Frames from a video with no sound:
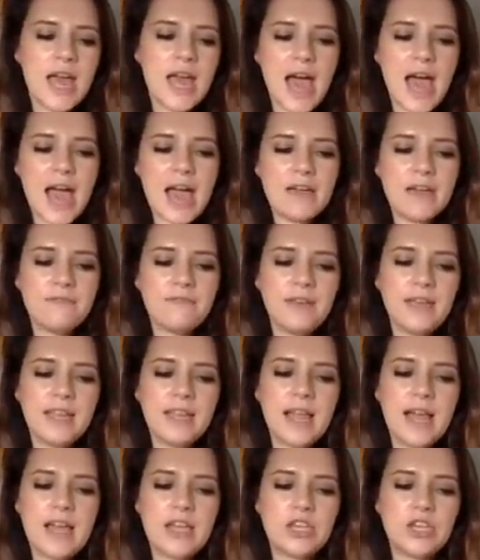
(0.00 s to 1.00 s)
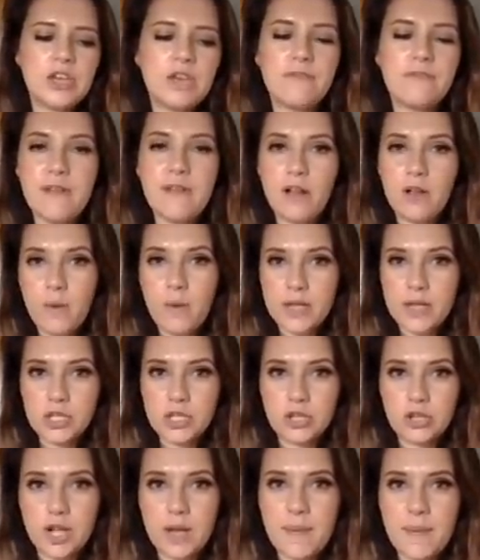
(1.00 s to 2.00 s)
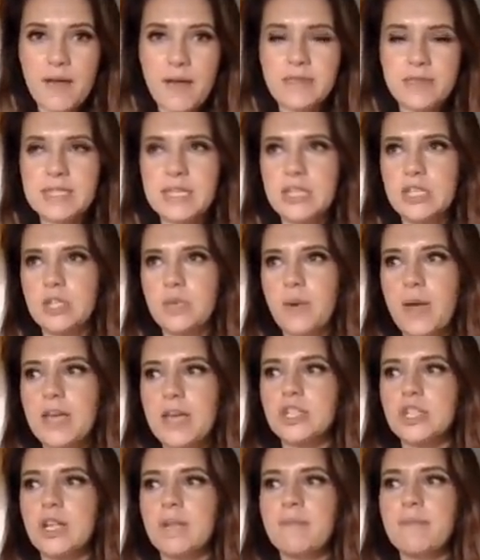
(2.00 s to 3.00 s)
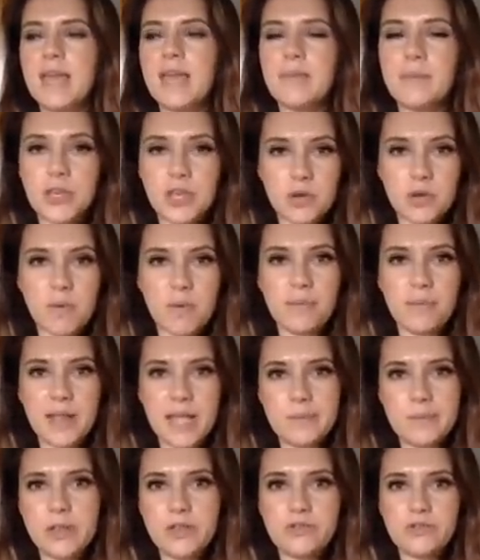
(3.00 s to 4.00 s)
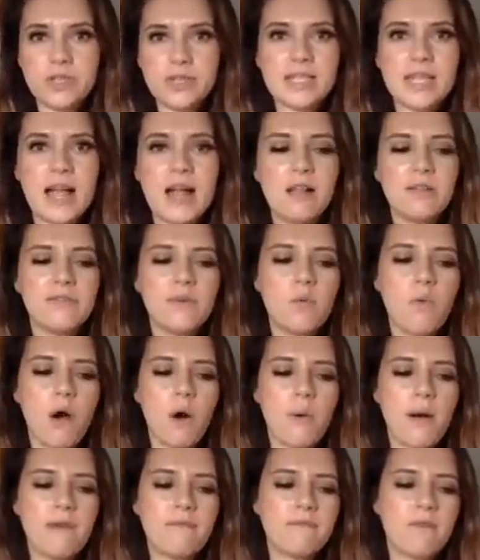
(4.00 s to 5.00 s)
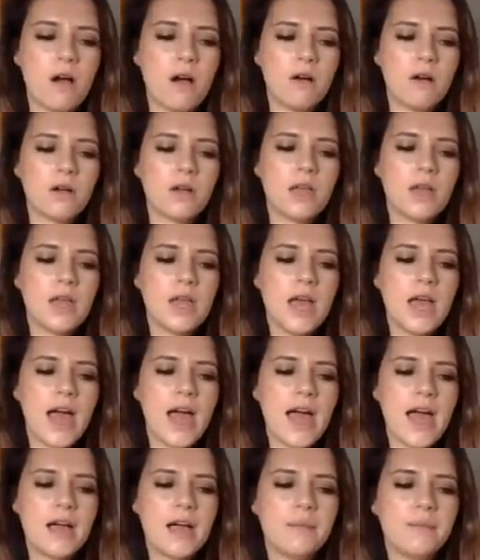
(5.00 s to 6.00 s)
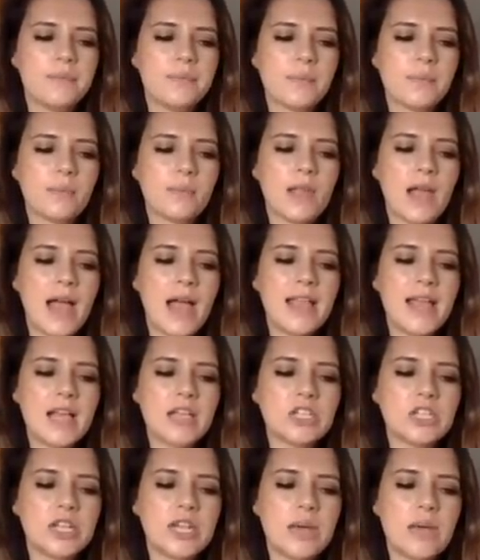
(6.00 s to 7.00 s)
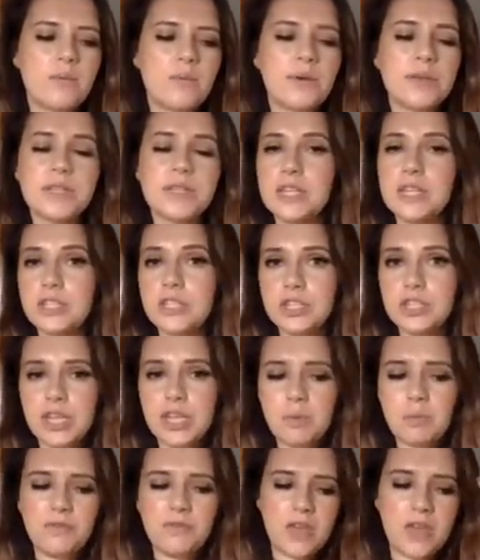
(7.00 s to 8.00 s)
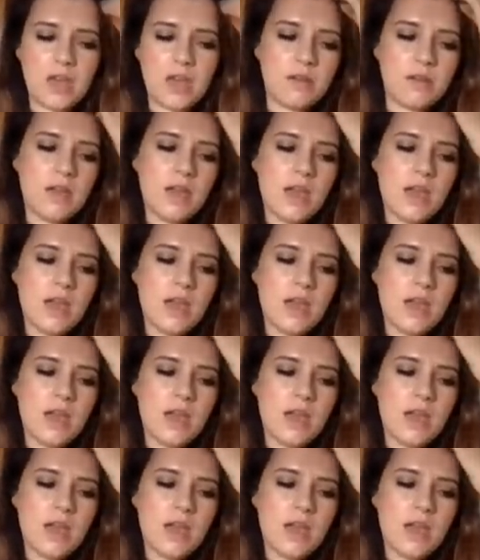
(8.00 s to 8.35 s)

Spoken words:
I feel like you felt quite stuck about this situation. Maybe you were blaming yourself for what went wrong. And actually, it wasn't to do with you.